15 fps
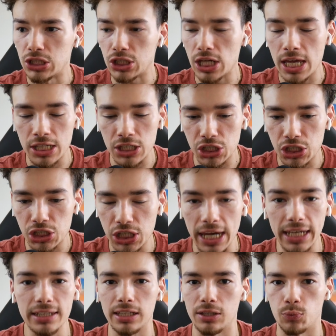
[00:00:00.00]
is
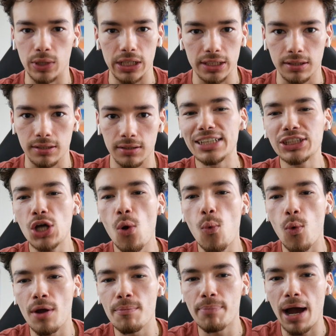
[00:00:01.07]
insanely weak. Let's go
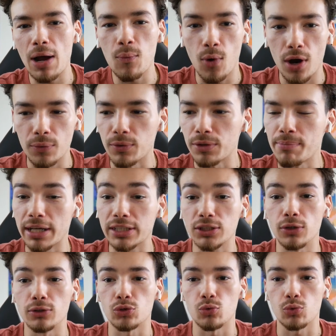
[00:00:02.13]
one by one with
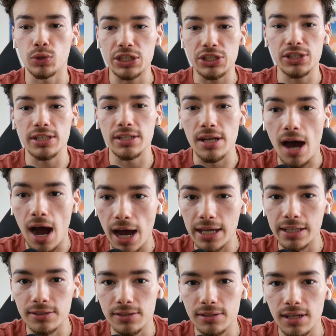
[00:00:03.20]
Mexico's recent
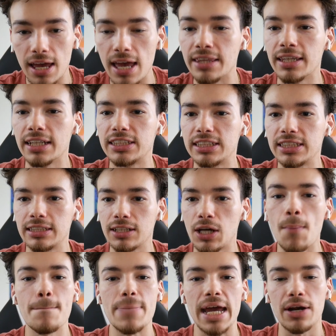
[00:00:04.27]
nines and let's
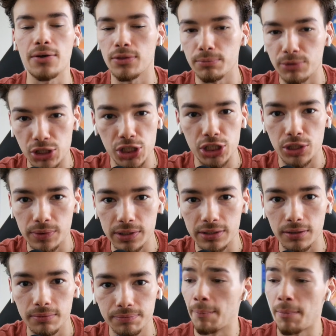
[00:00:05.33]
compare them to
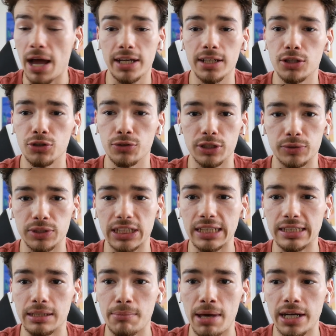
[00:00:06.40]
Chicharito. I'm not going to do this with
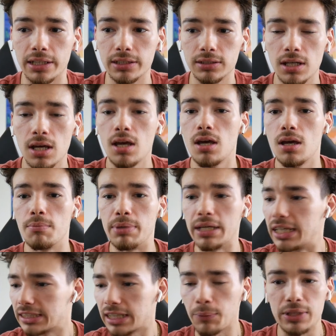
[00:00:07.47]
Santi Jimenez
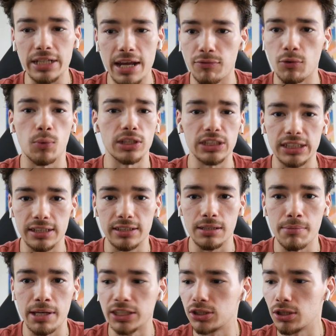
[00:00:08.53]
because I would never want Santi
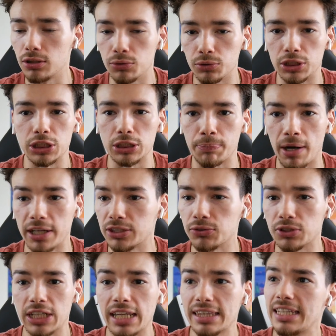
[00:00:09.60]
Jimenez to lose his spot. So
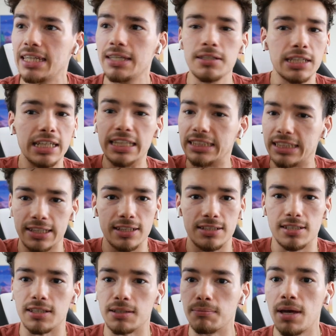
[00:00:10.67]
Santi, he's in the
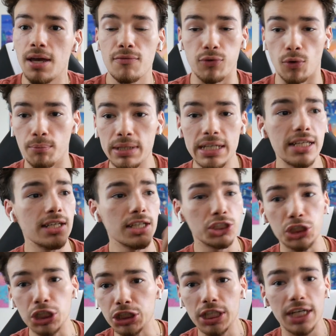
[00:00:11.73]
team. For me,
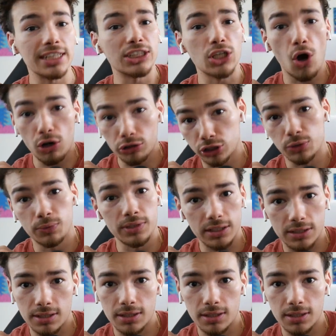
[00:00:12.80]
Chicha is also in the